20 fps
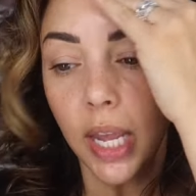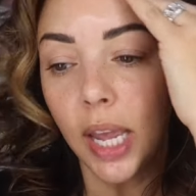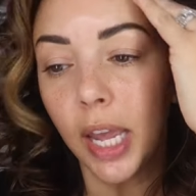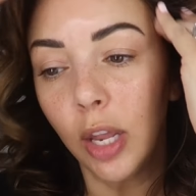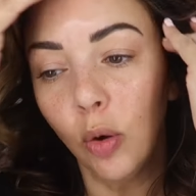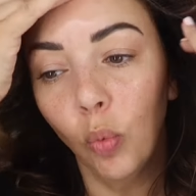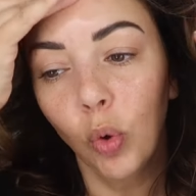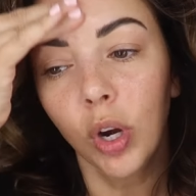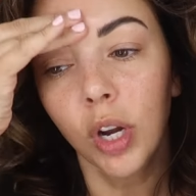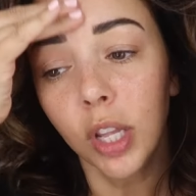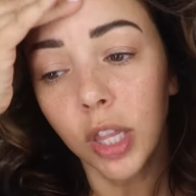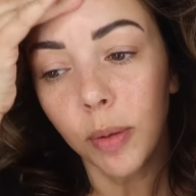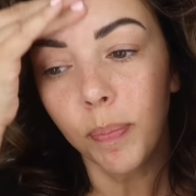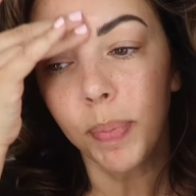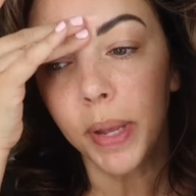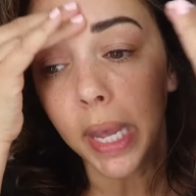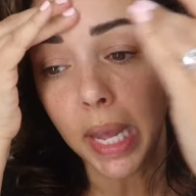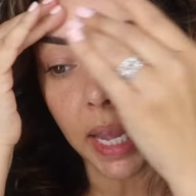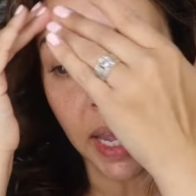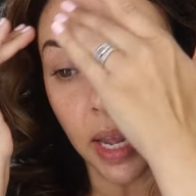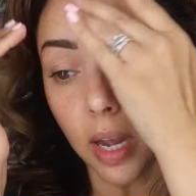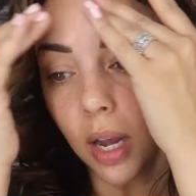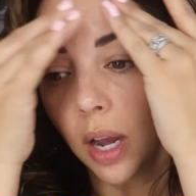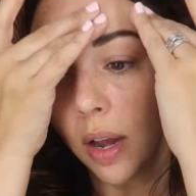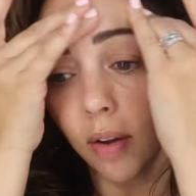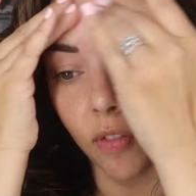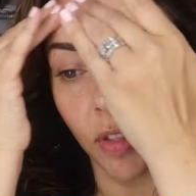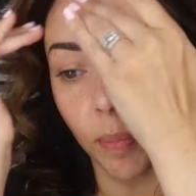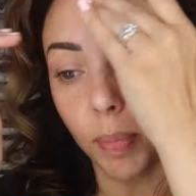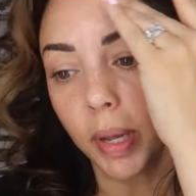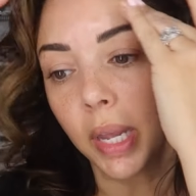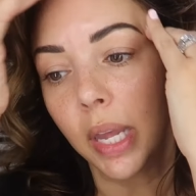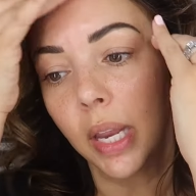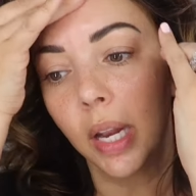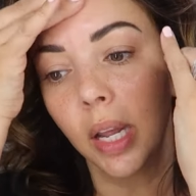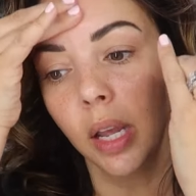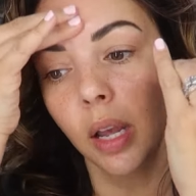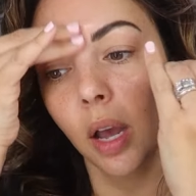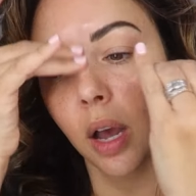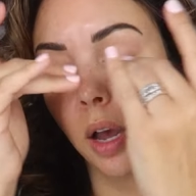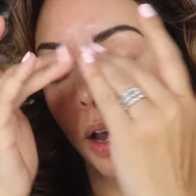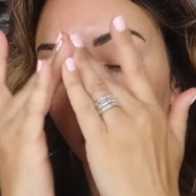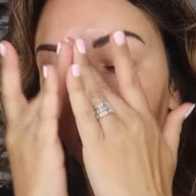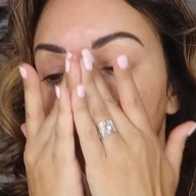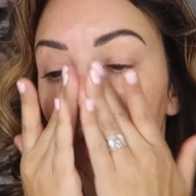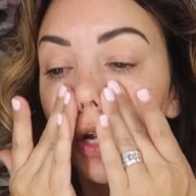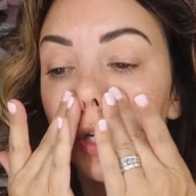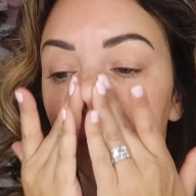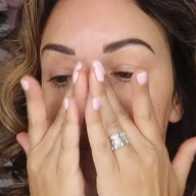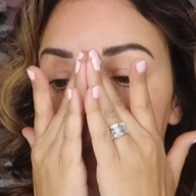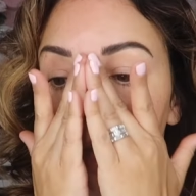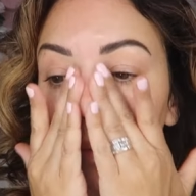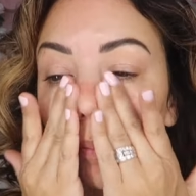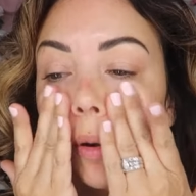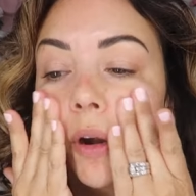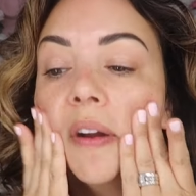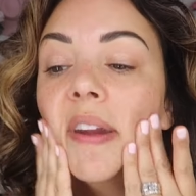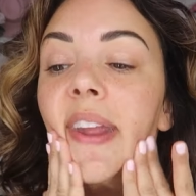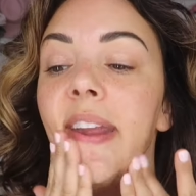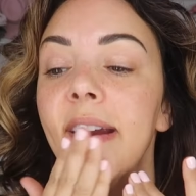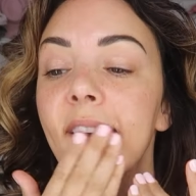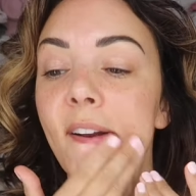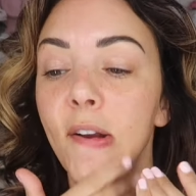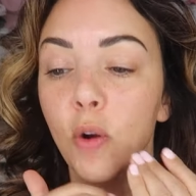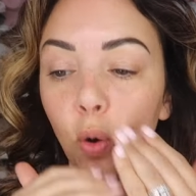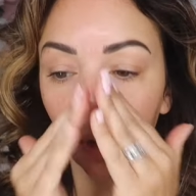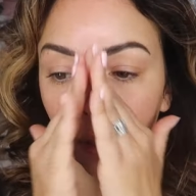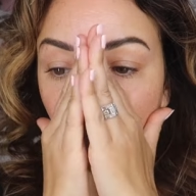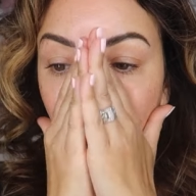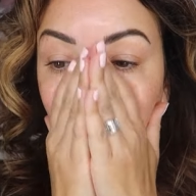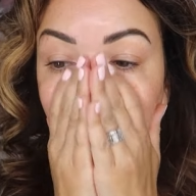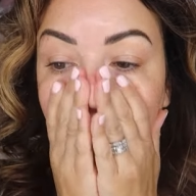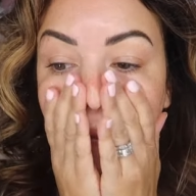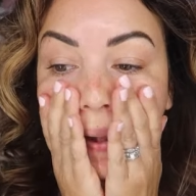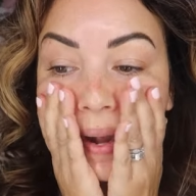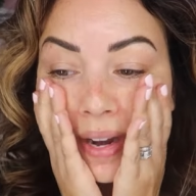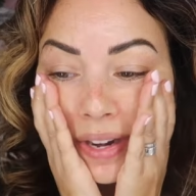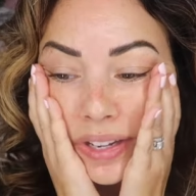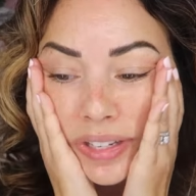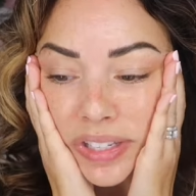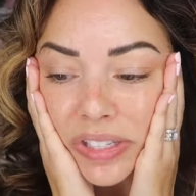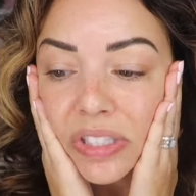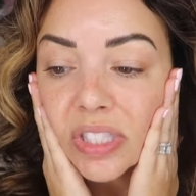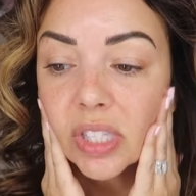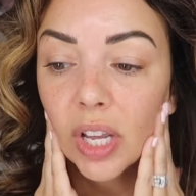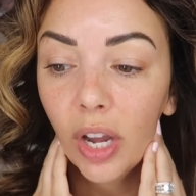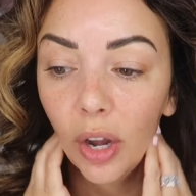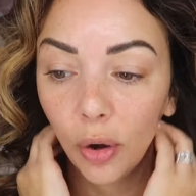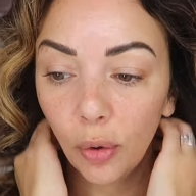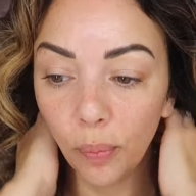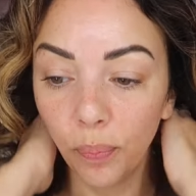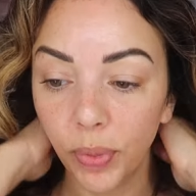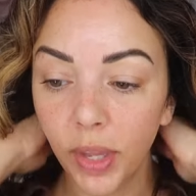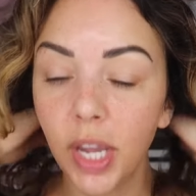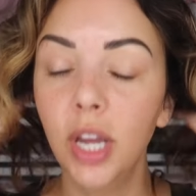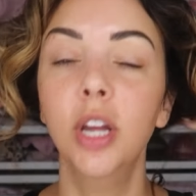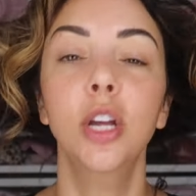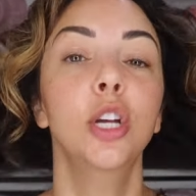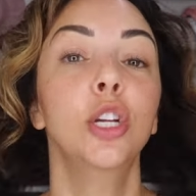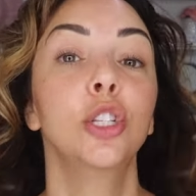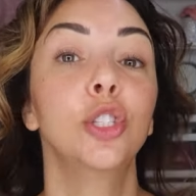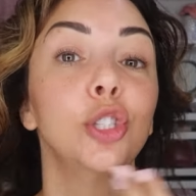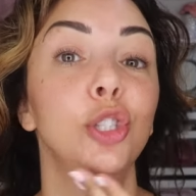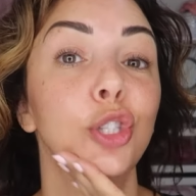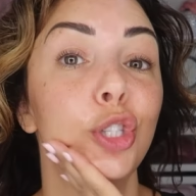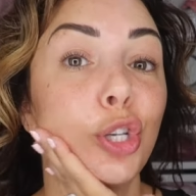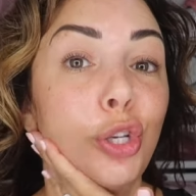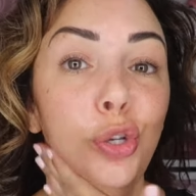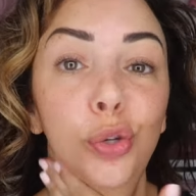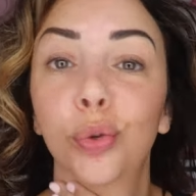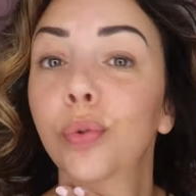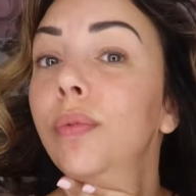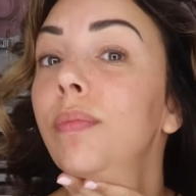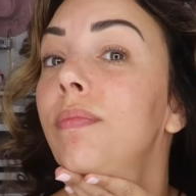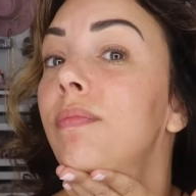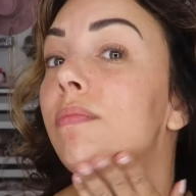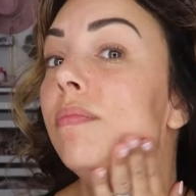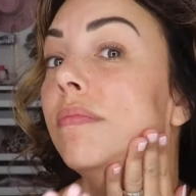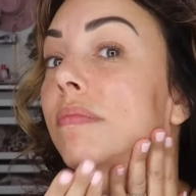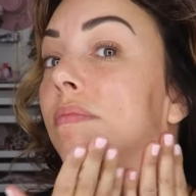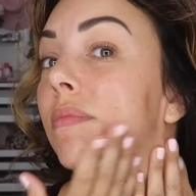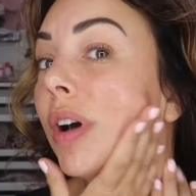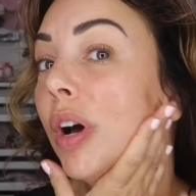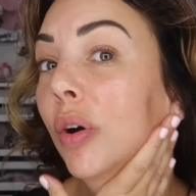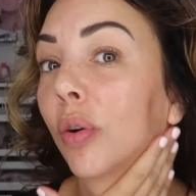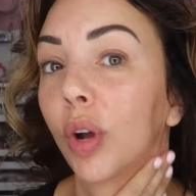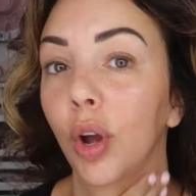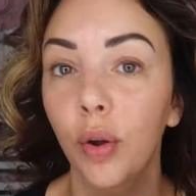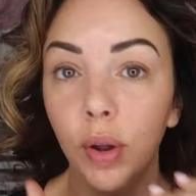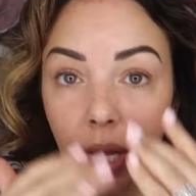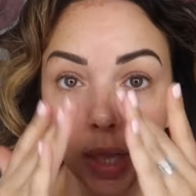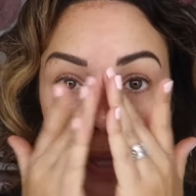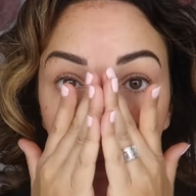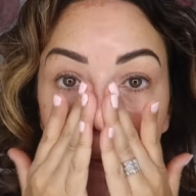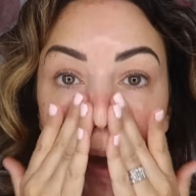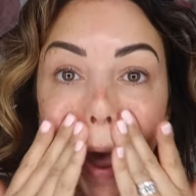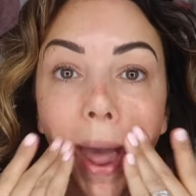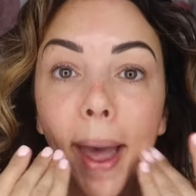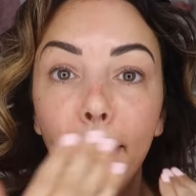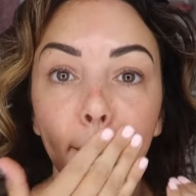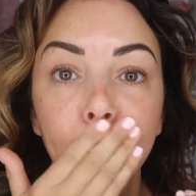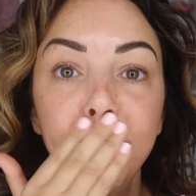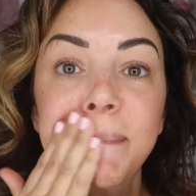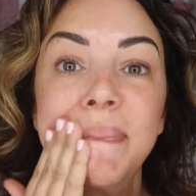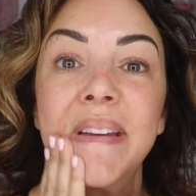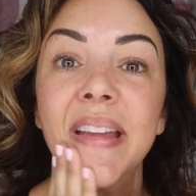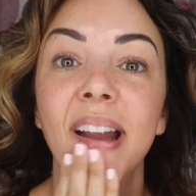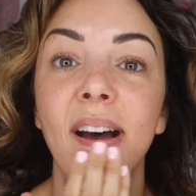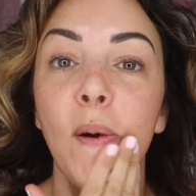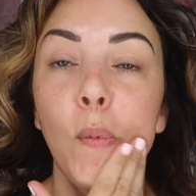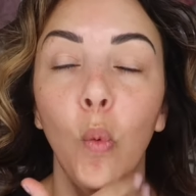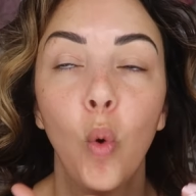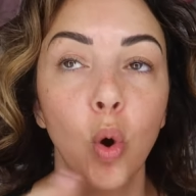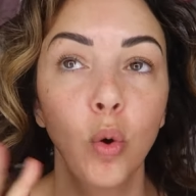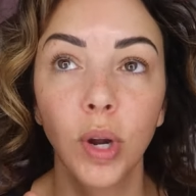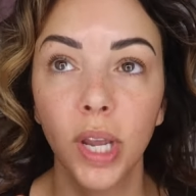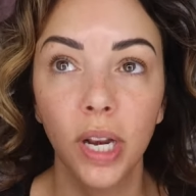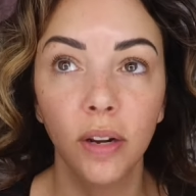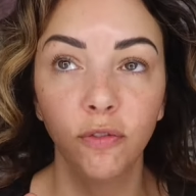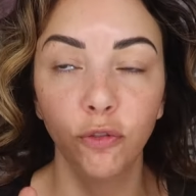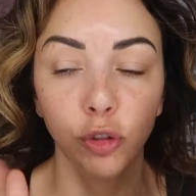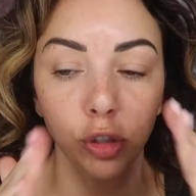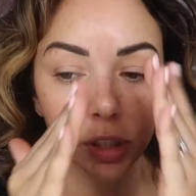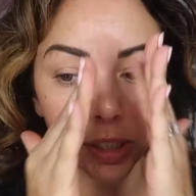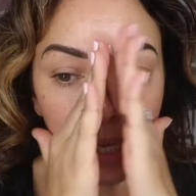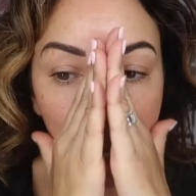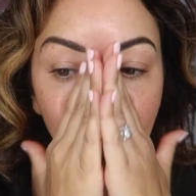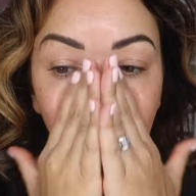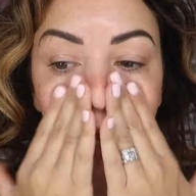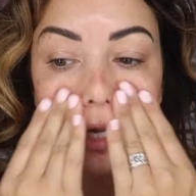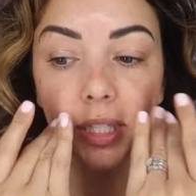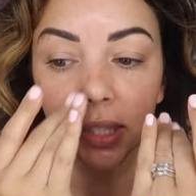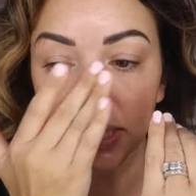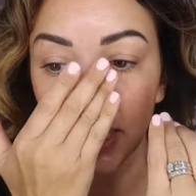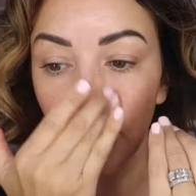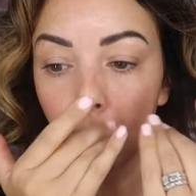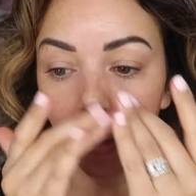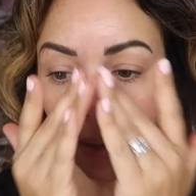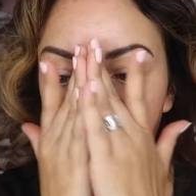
and we're at the peak of the beginning of summer here in North Carolina, so soon I'll go get the matte, and I won't get a full size.